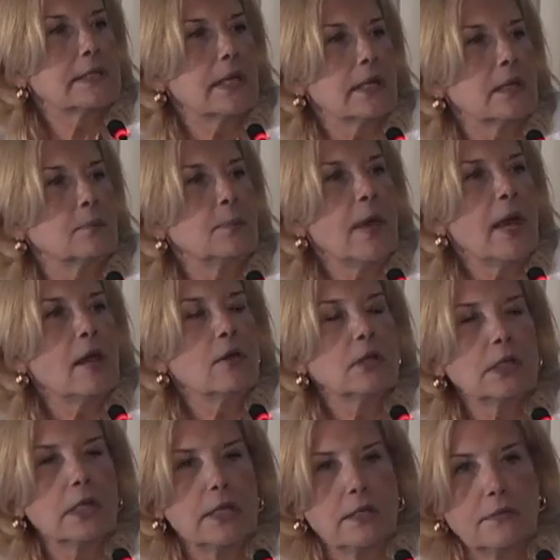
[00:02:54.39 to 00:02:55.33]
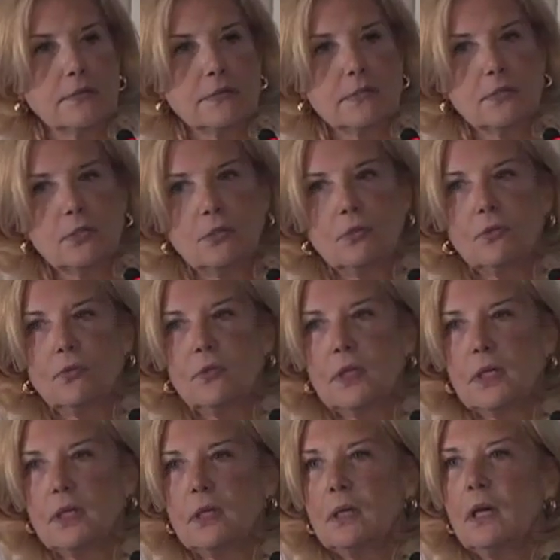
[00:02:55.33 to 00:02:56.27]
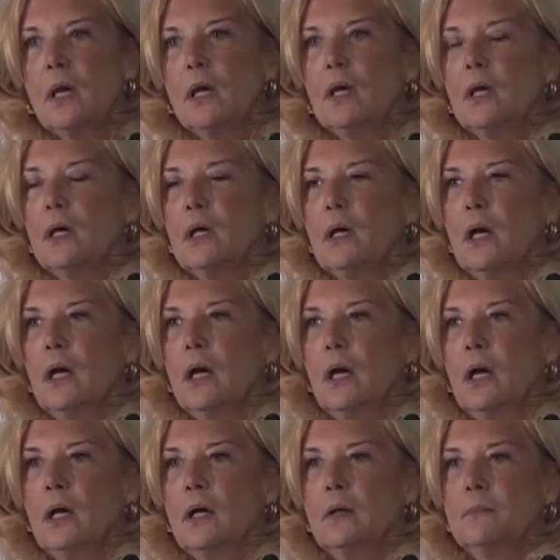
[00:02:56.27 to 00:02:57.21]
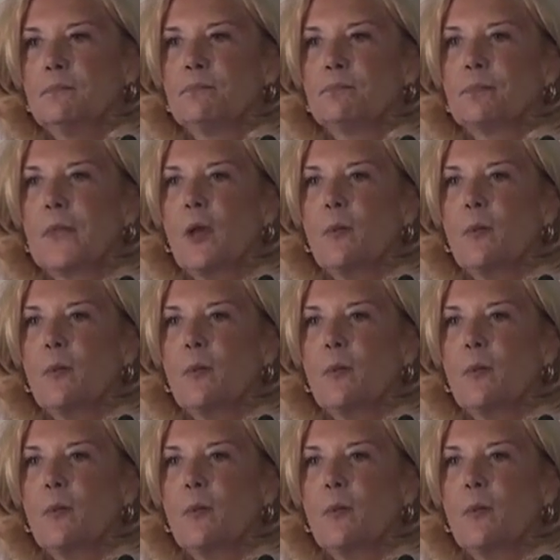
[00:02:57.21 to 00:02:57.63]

and parallels to the um,